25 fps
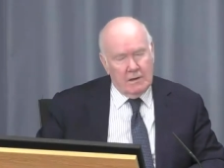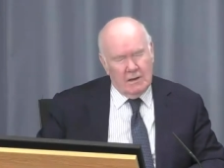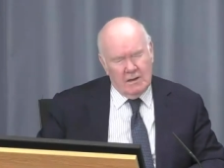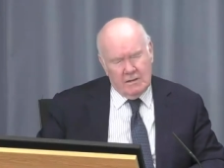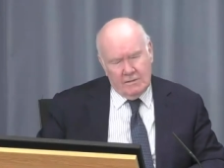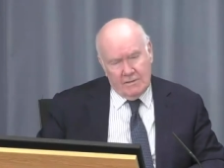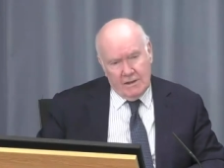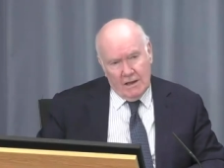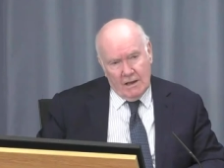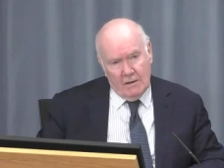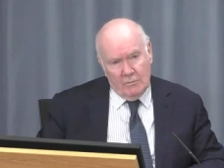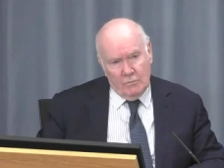
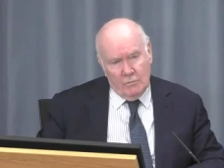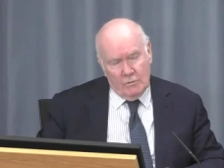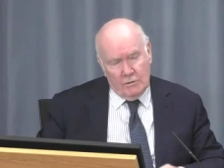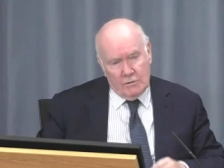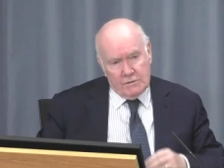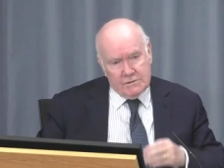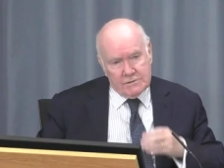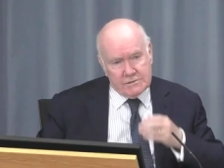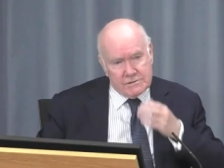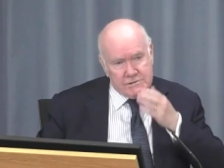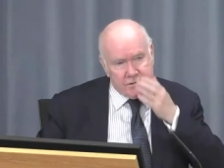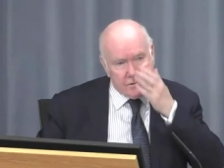And that
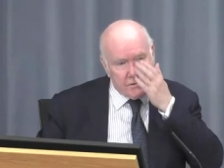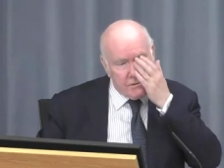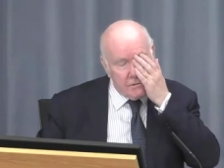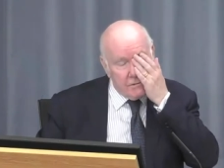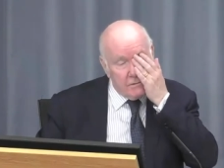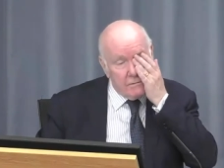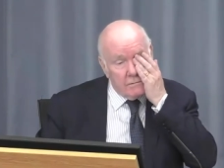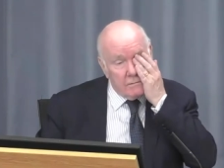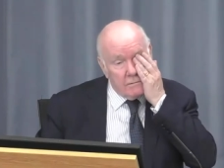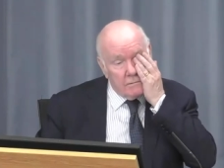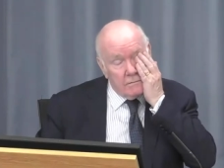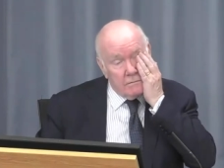was,
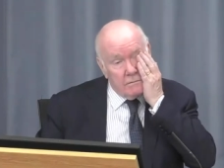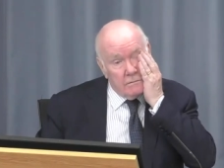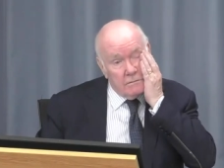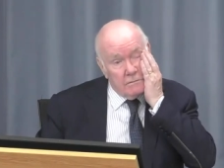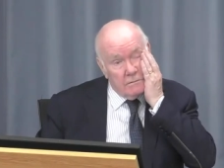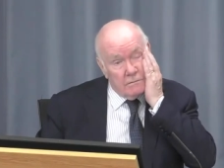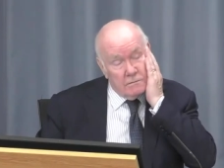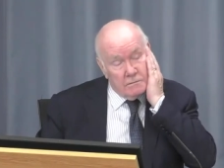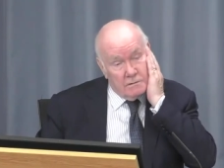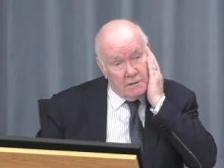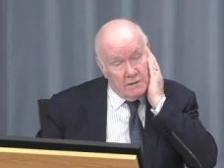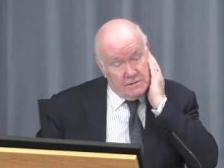
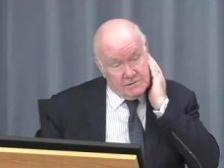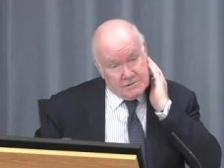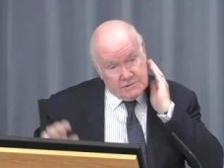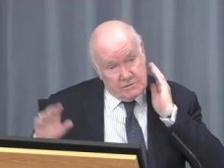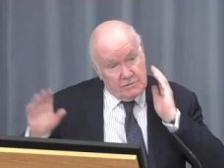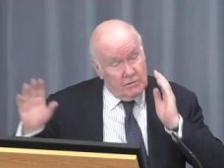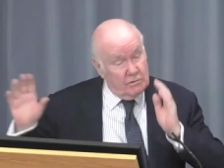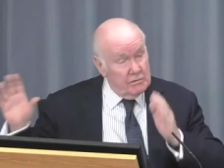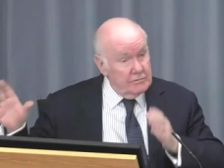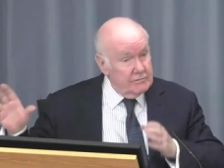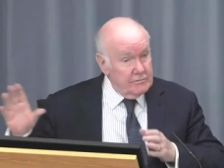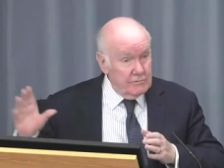
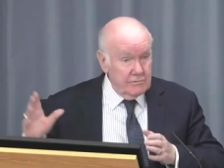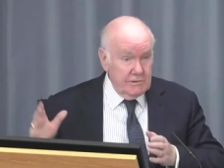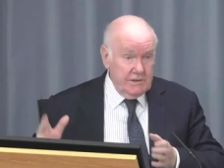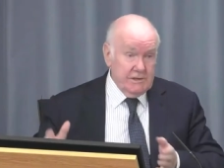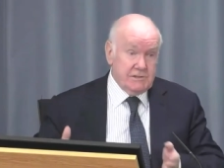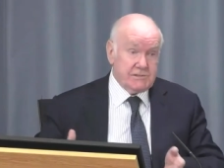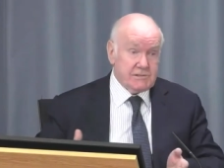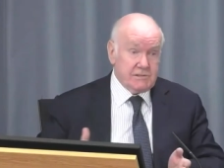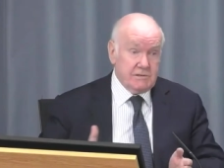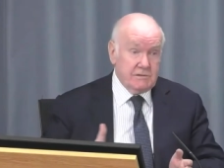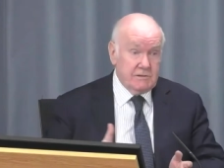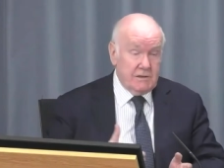that's not the
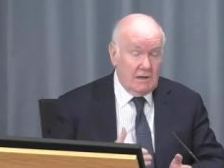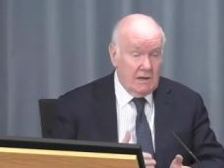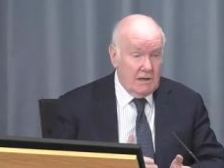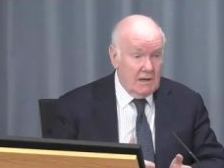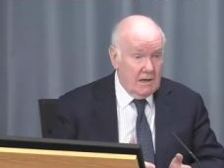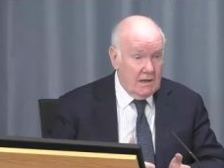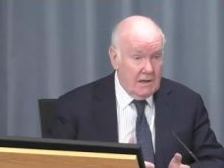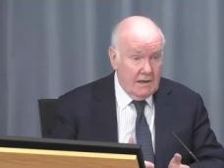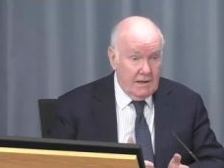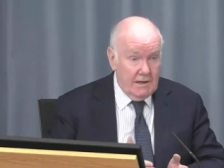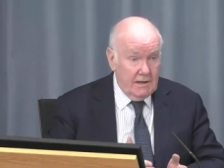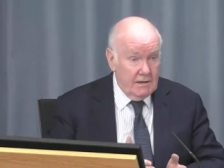reason that
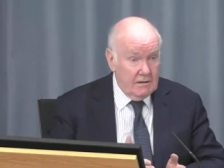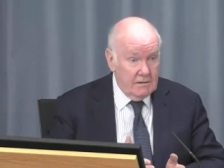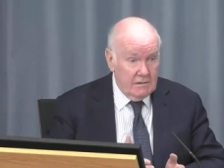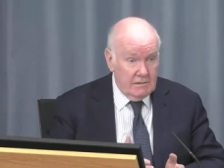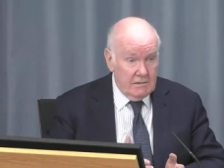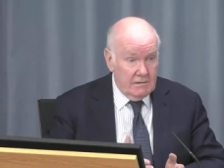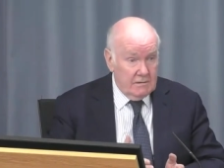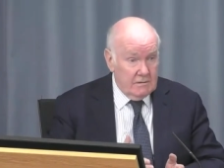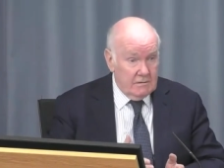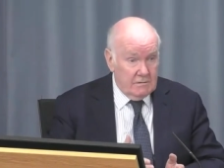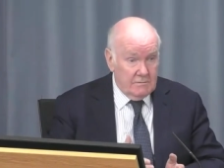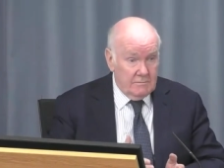I
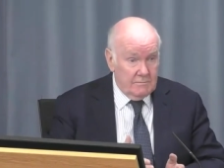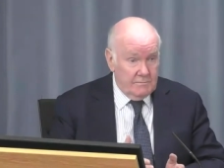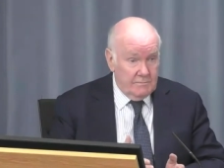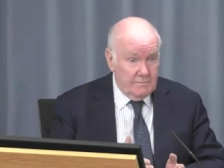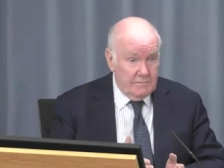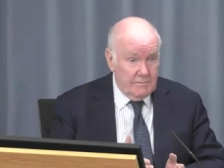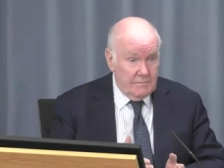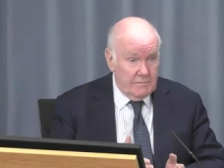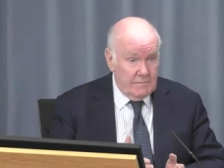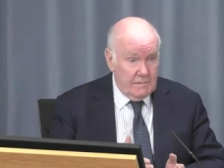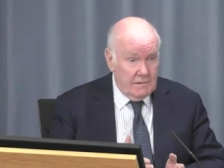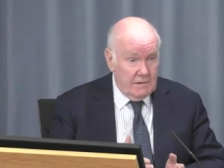
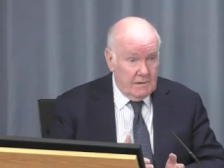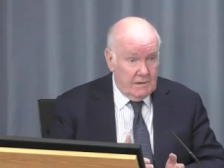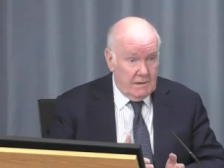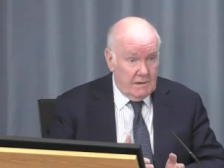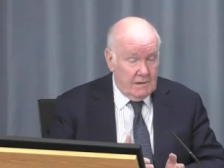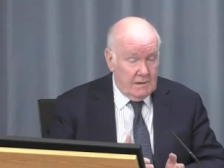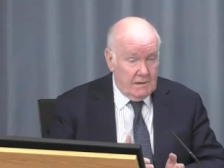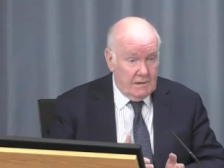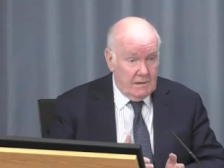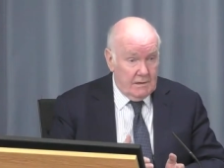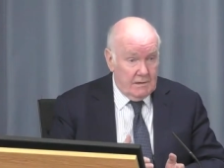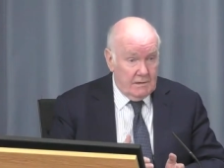
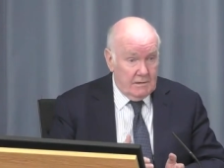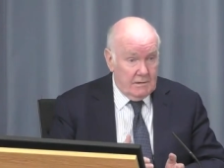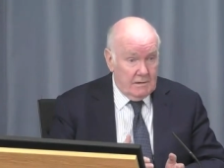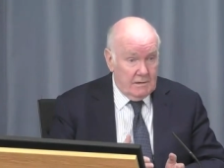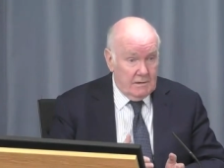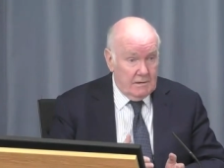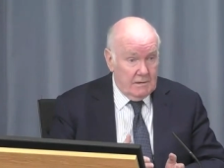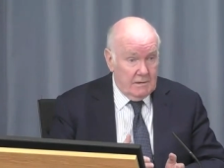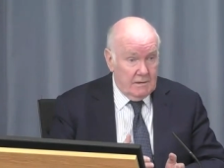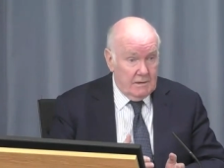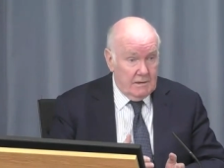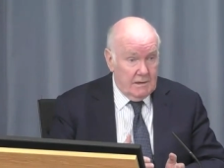uh,
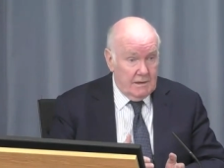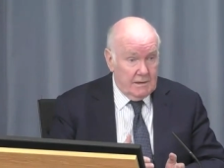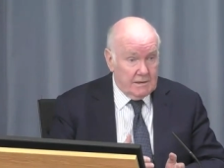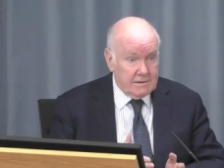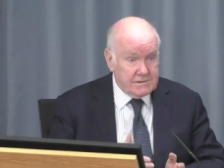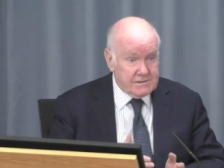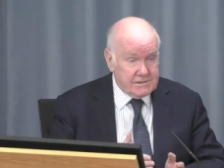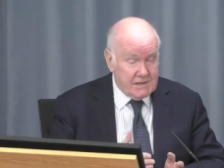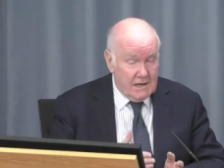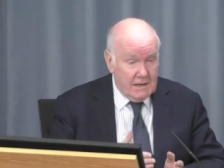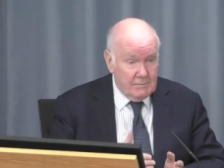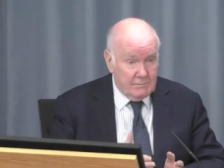
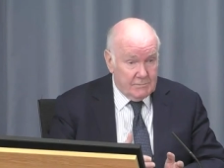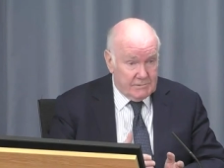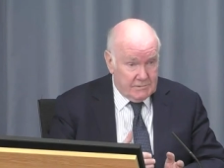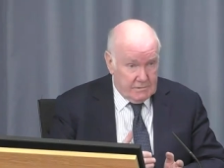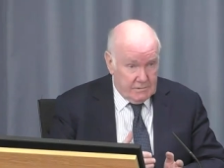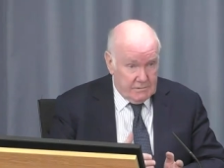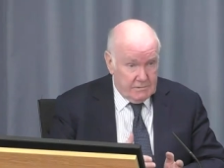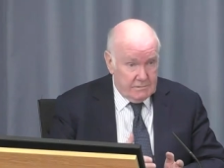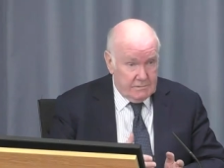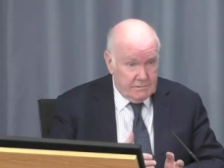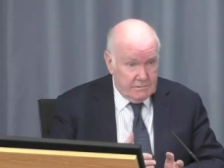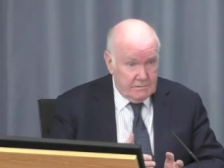
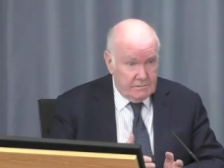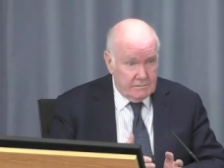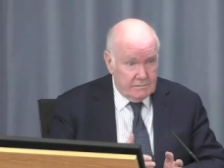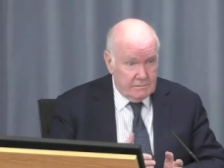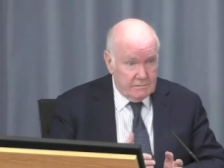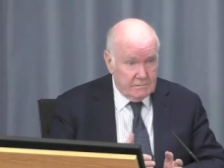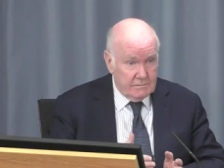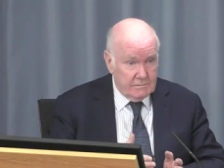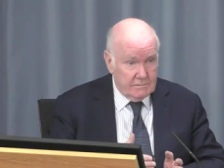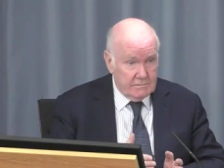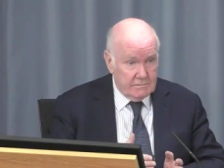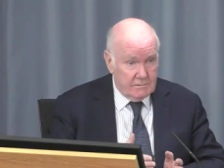accepted
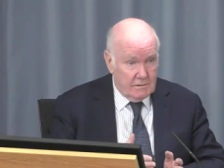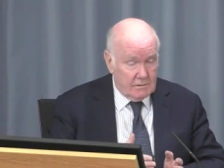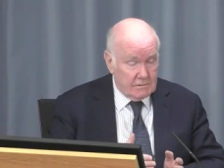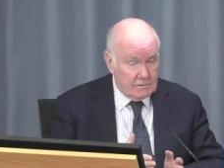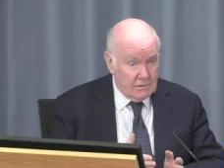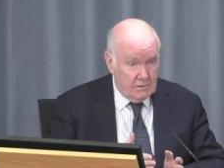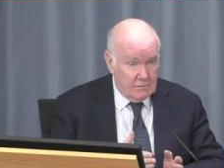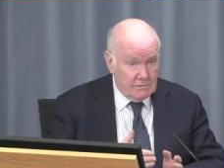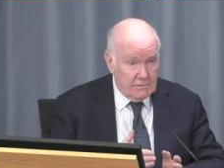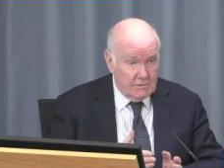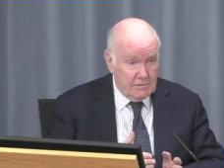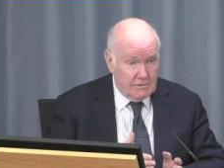
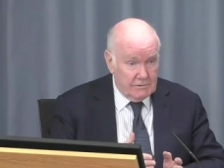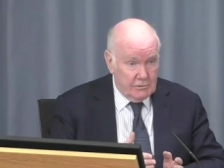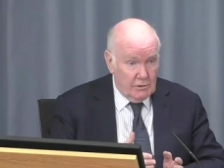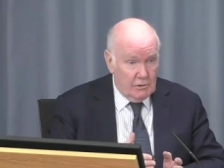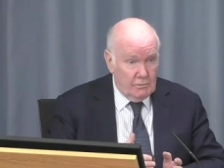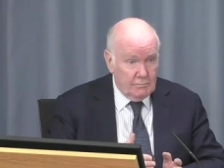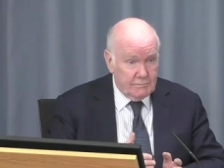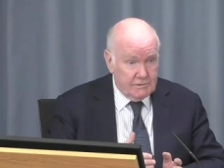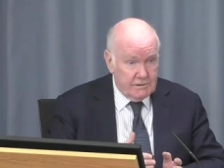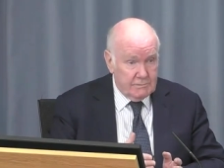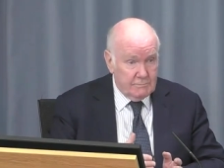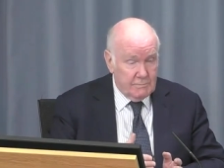or, or
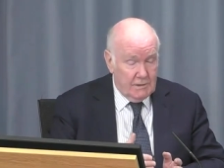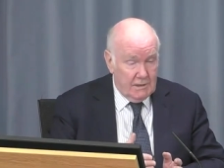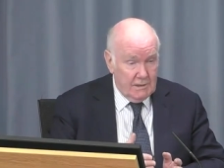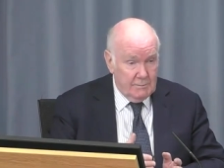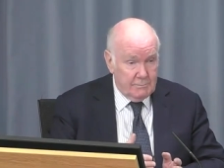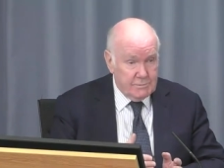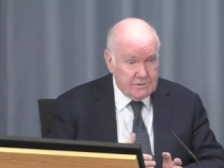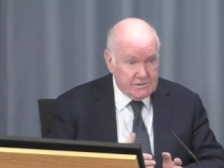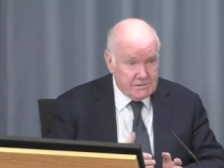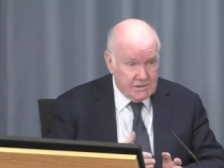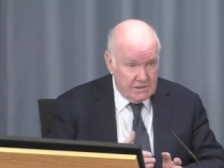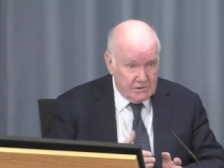adopted
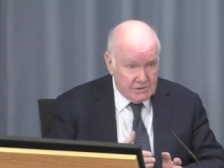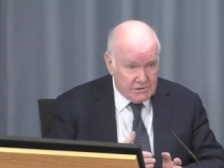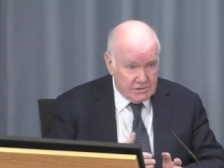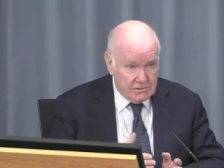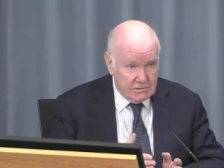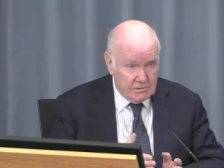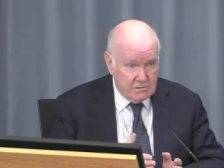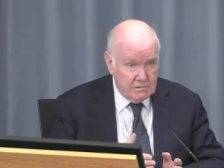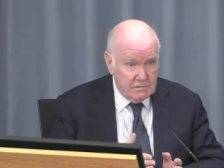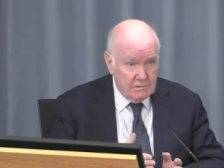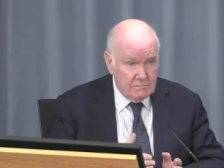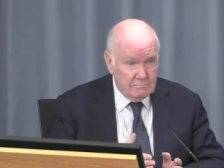my
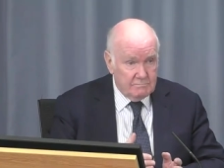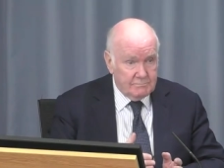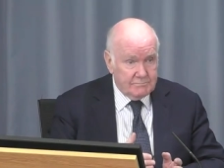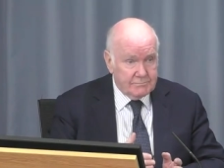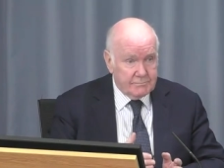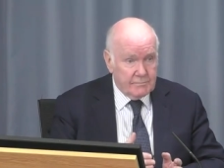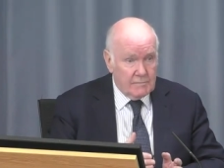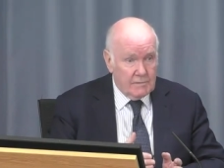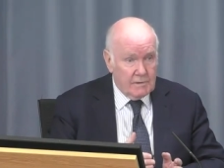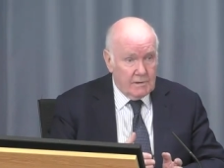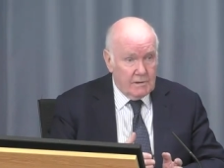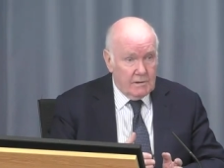position,
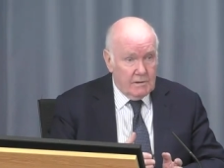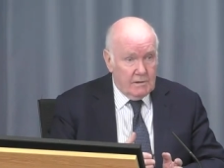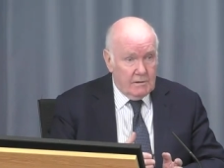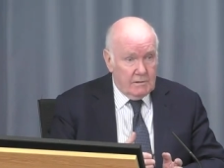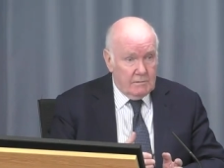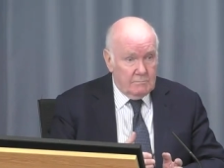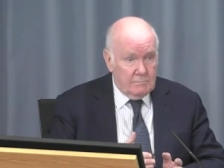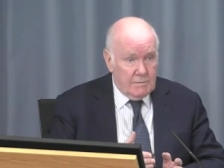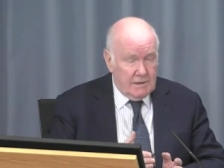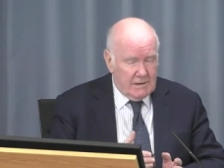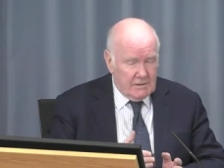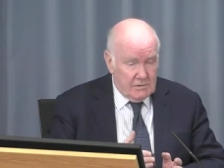
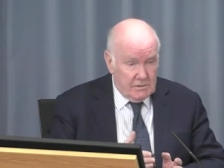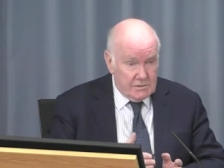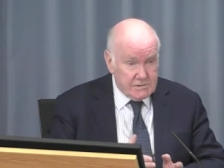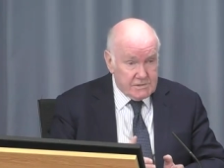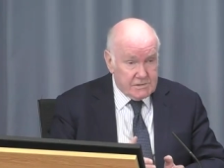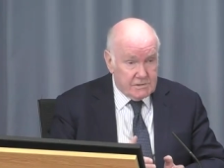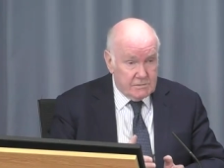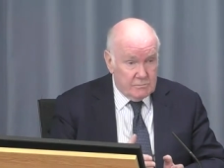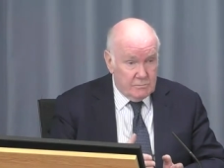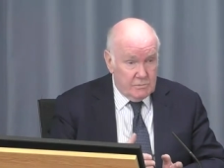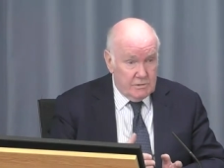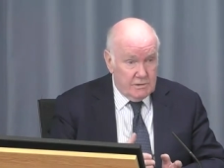
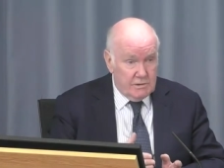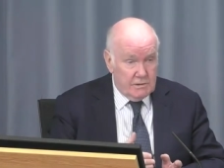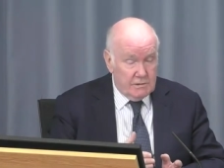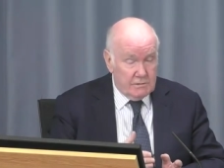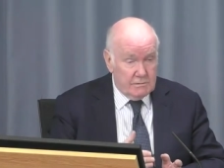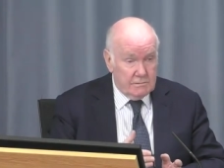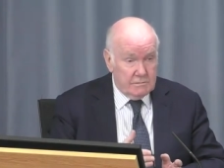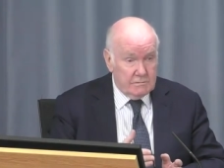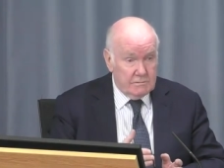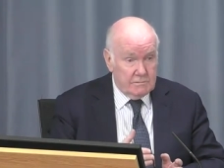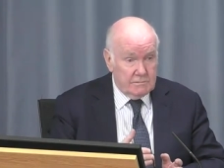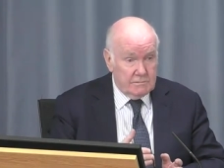because there were